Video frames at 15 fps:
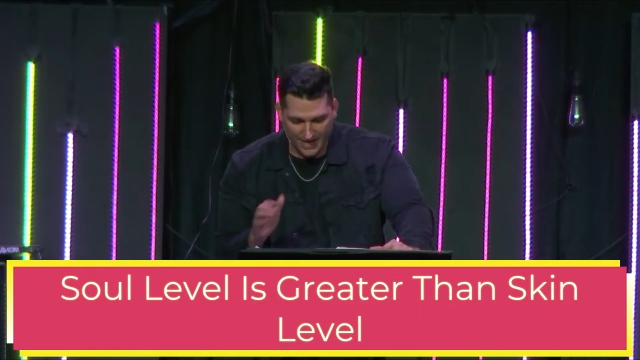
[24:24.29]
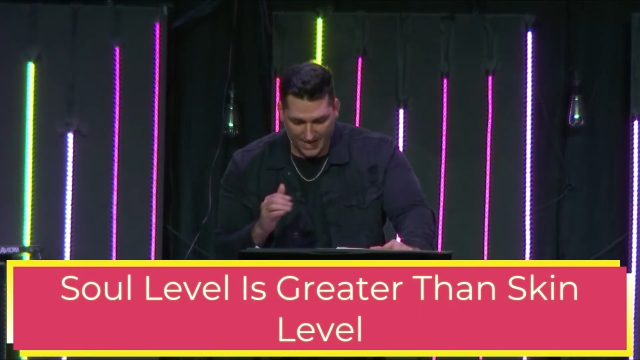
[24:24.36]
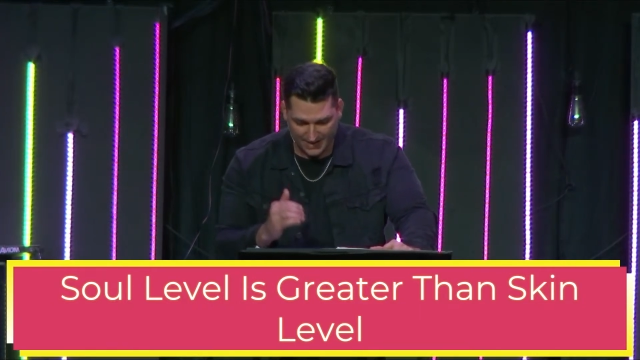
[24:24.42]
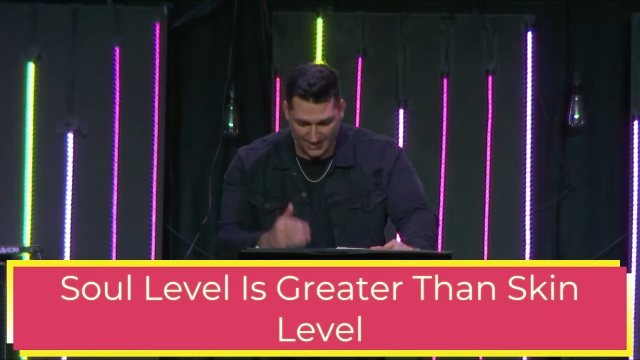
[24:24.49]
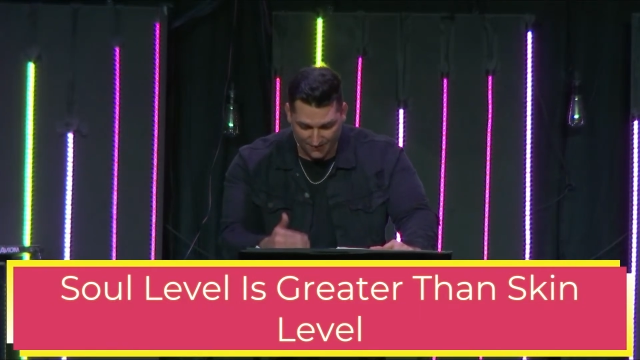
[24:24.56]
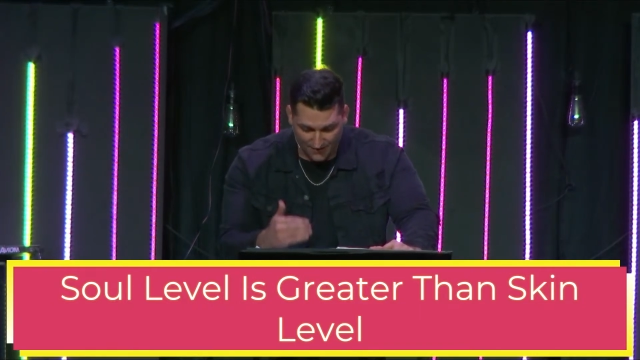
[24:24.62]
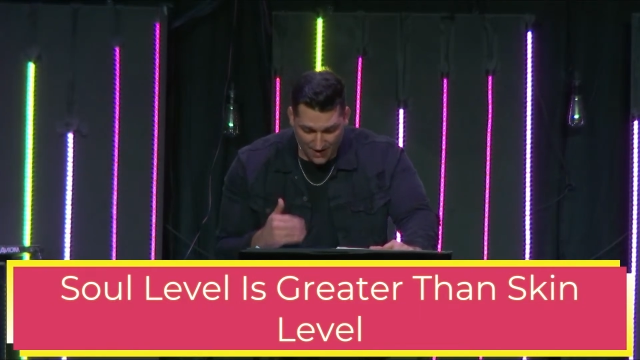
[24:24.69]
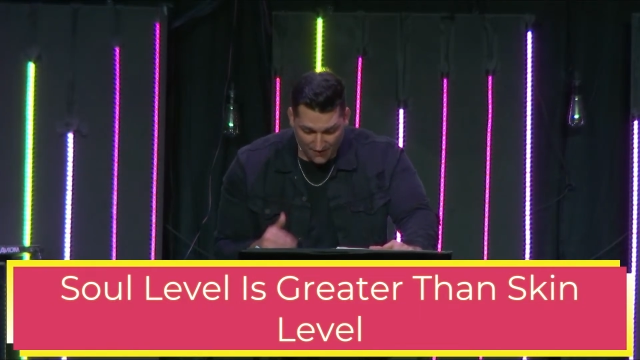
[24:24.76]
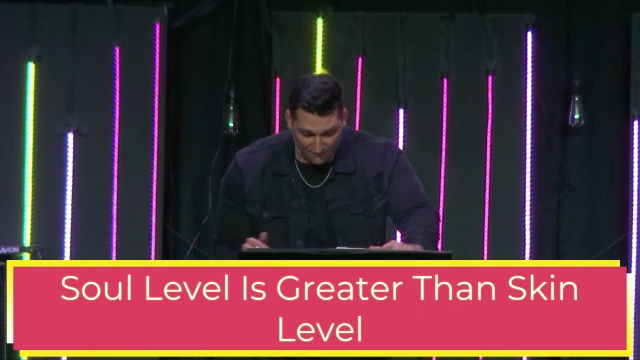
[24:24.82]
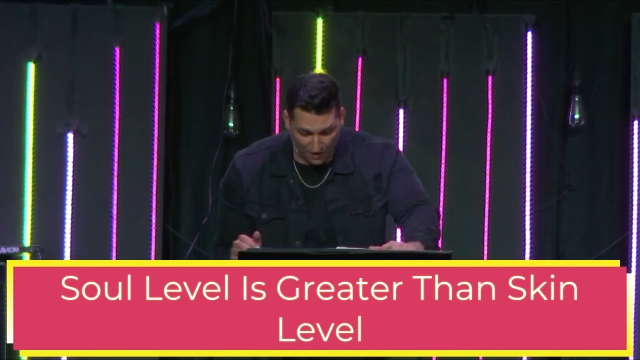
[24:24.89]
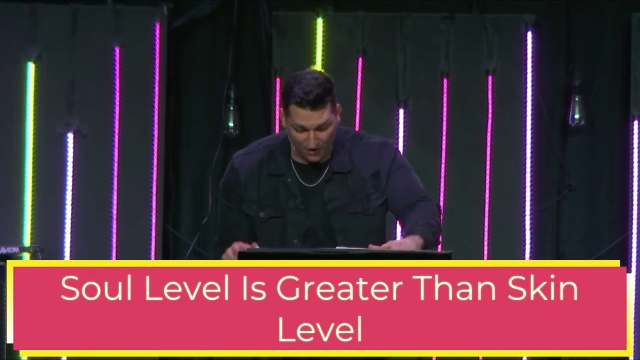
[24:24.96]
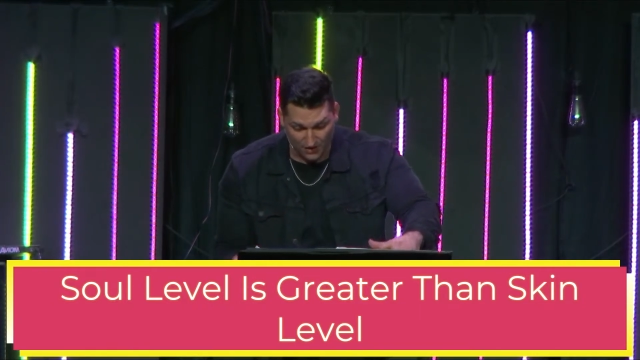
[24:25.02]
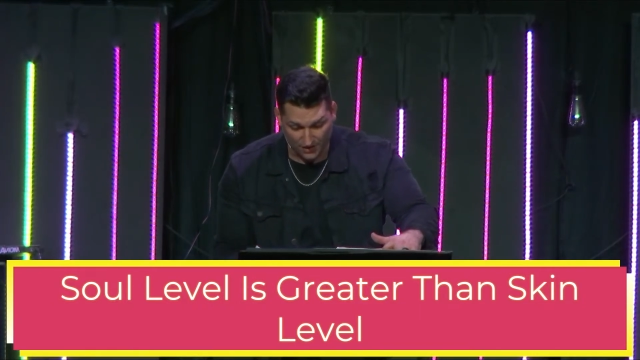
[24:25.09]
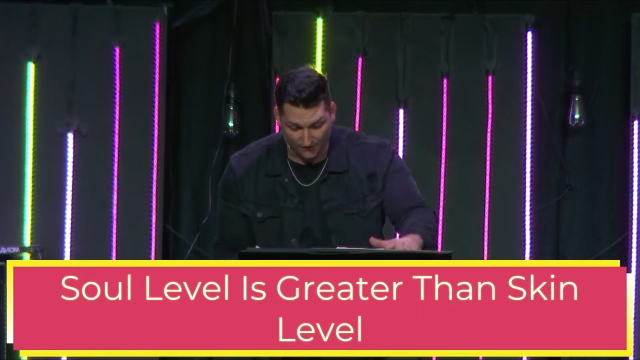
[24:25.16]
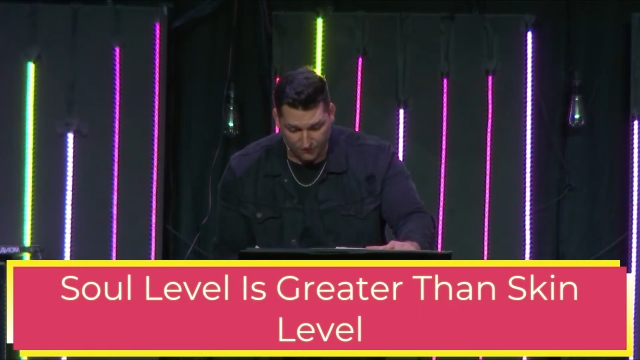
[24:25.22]
And then
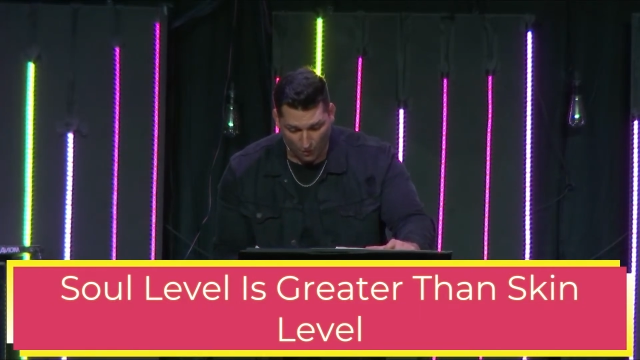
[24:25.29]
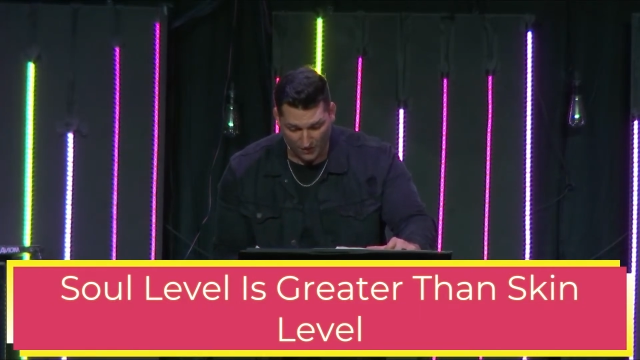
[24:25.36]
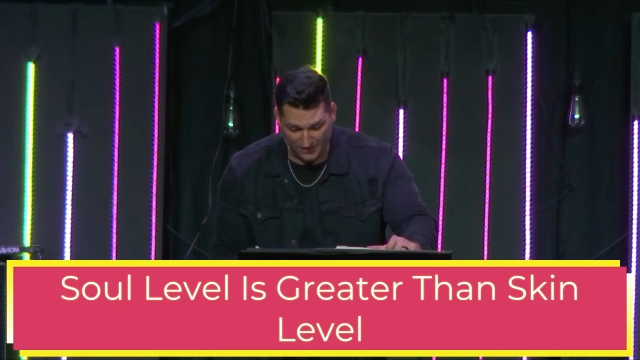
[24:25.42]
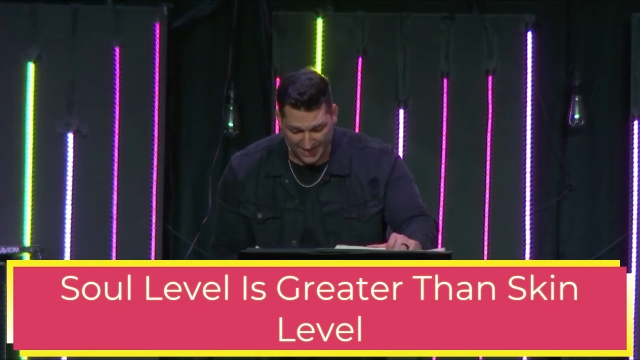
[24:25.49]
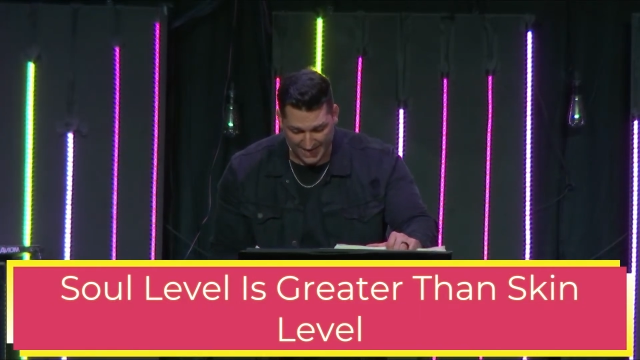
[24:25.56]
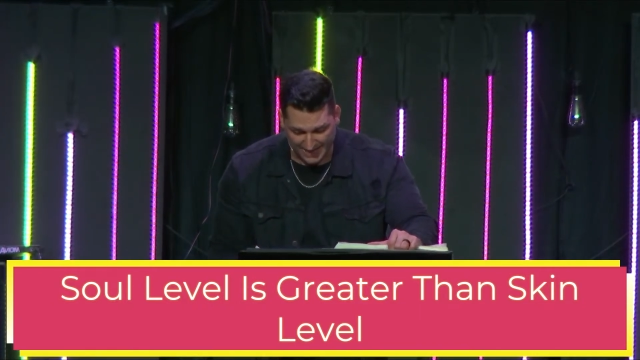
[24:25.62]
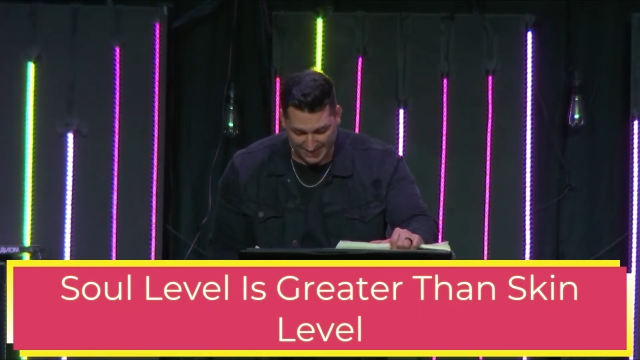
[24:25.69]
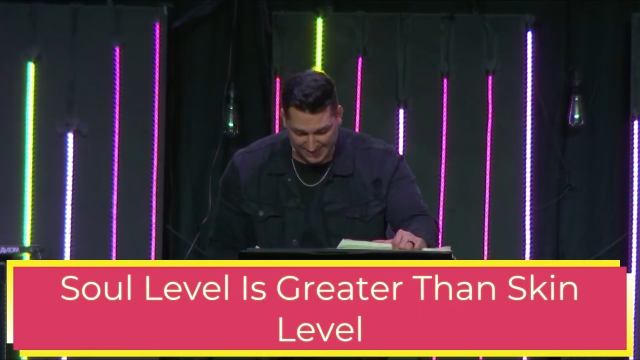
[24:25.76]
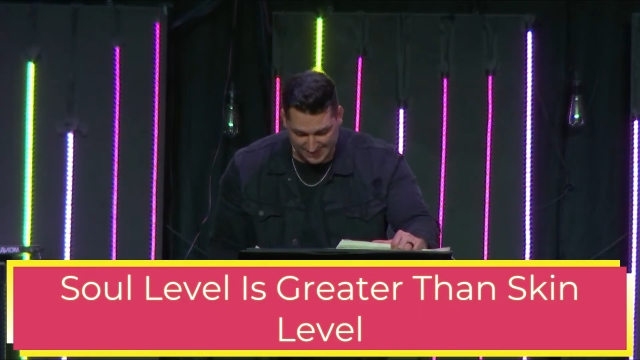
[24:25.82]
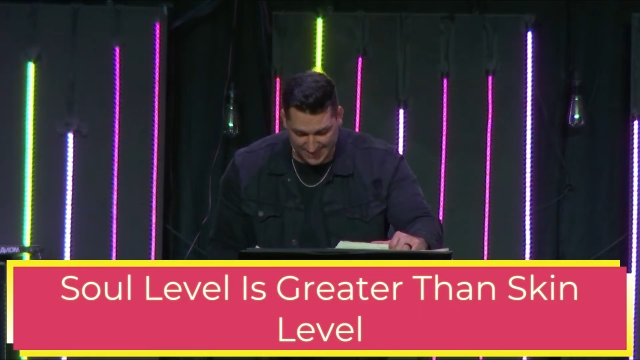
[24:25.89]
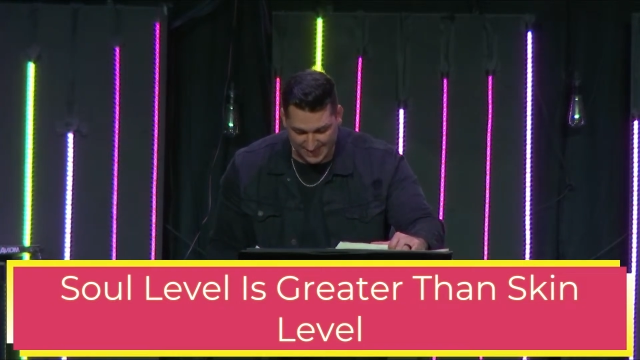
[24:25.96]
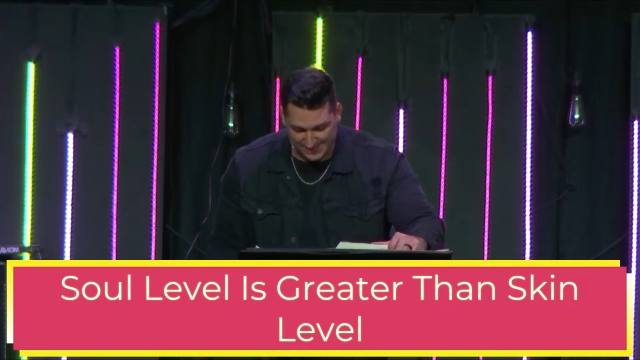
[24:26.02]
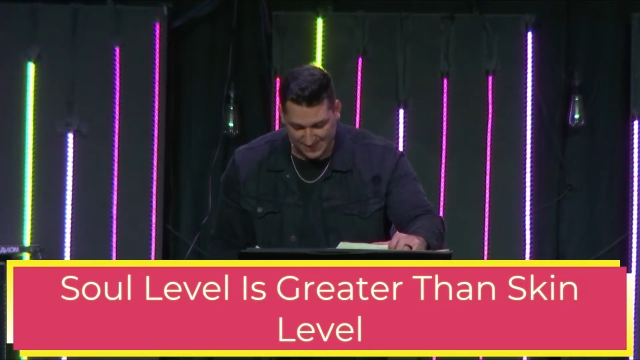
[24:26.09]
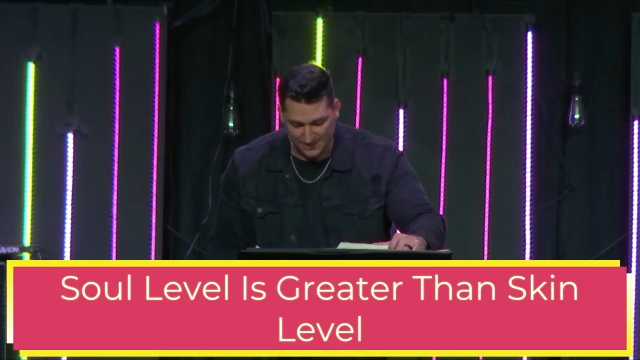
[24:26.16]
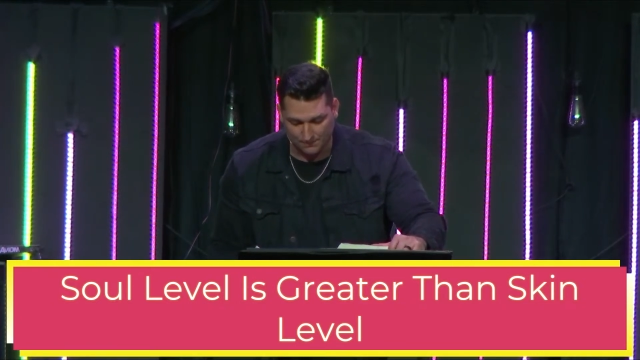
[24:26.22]
the fourth thing is
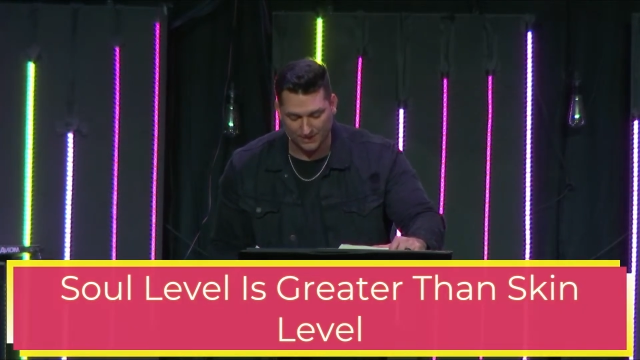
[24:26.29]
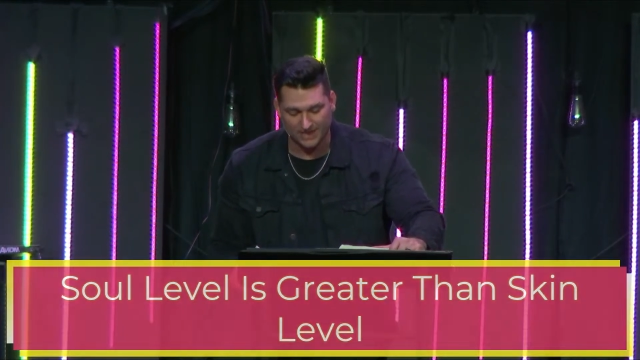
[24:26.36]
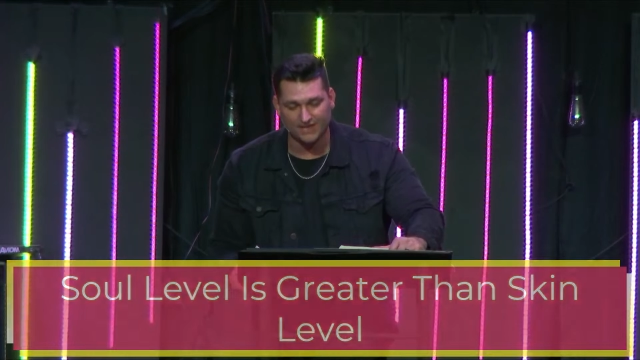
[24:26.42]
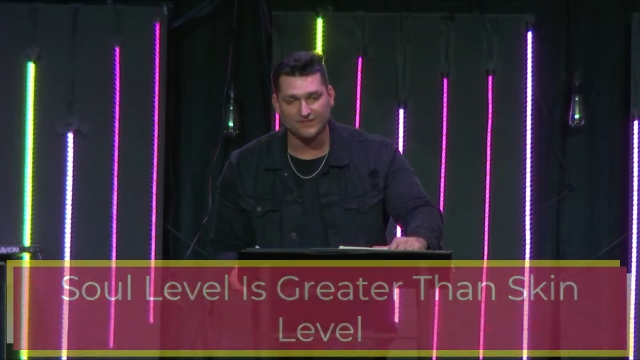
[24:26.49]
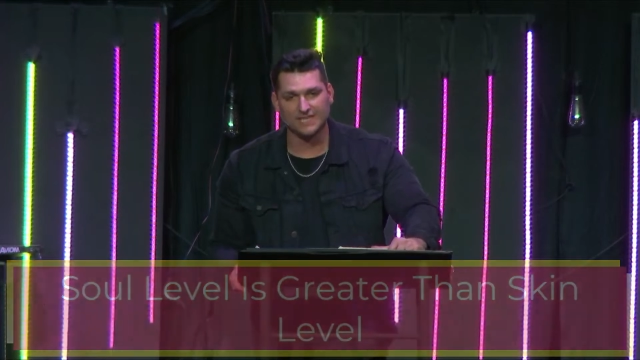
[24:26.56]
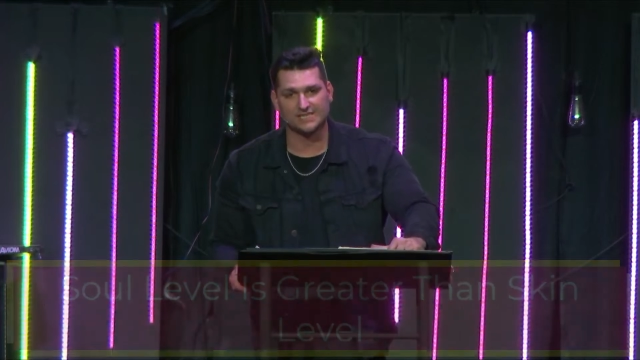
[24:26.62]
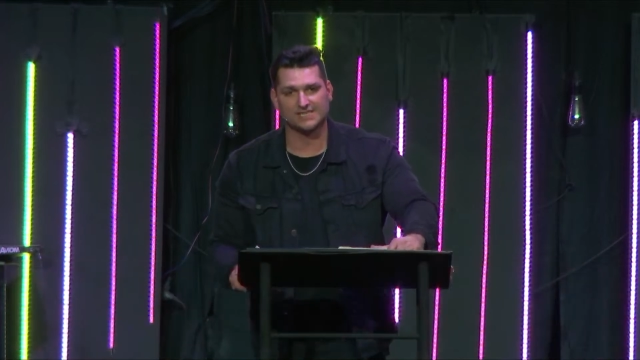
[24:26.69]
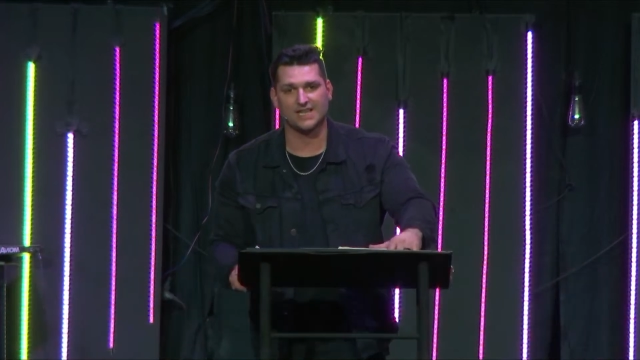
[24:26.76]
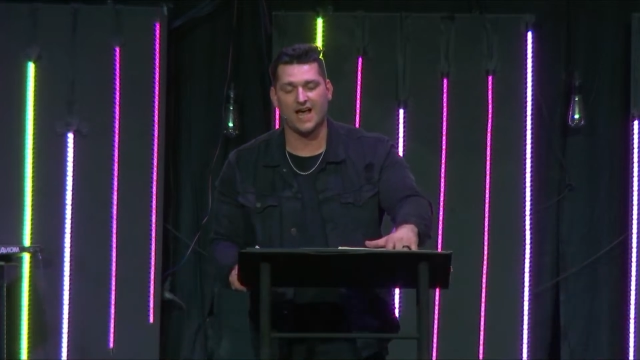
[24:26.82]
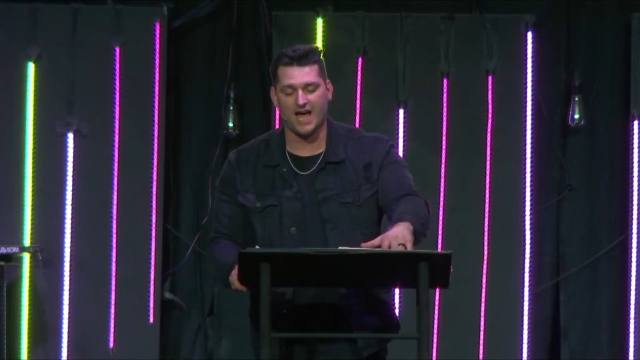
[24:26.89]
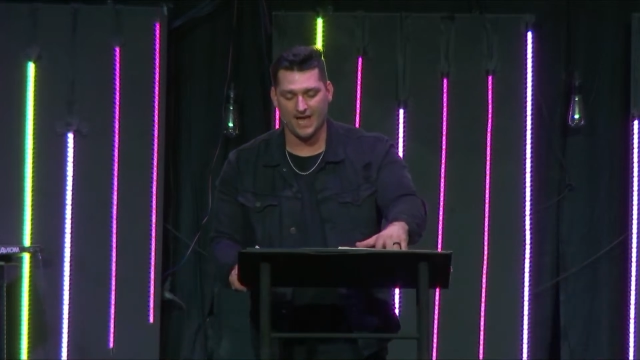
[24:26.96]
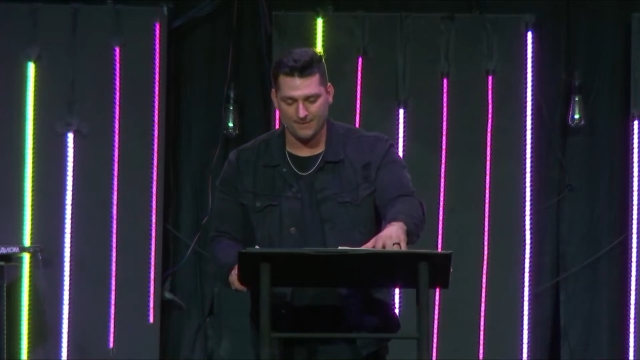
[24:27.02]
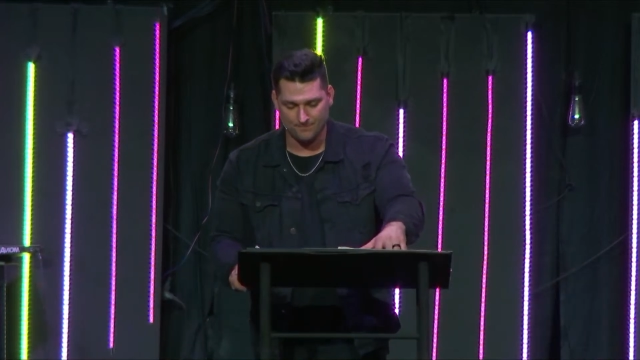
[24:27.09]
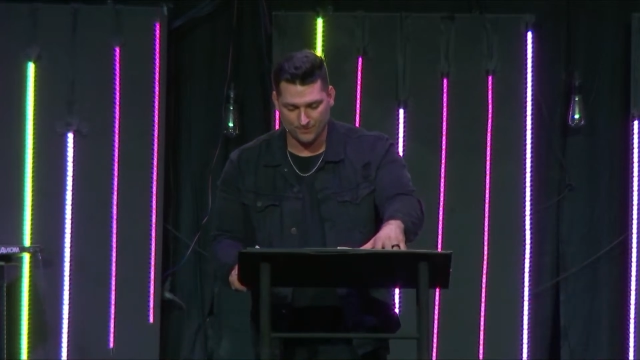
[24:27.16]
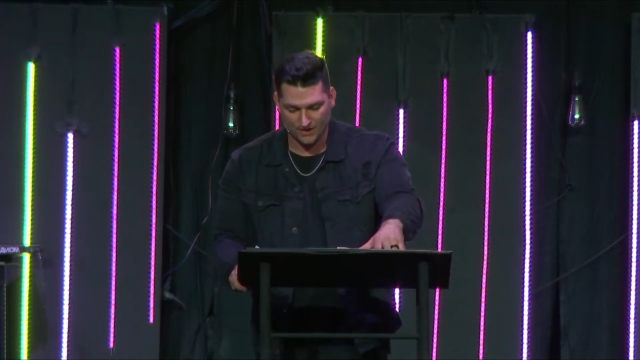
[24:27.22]
this. He believed this
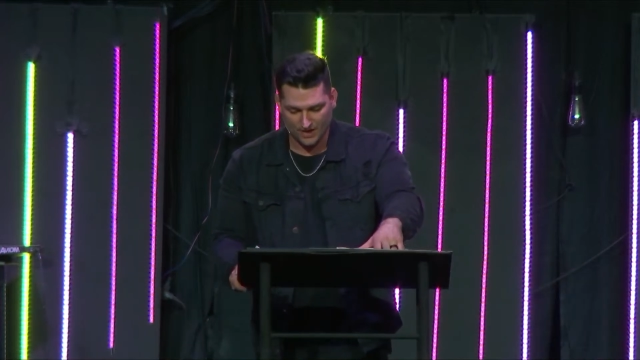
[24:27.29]
lie.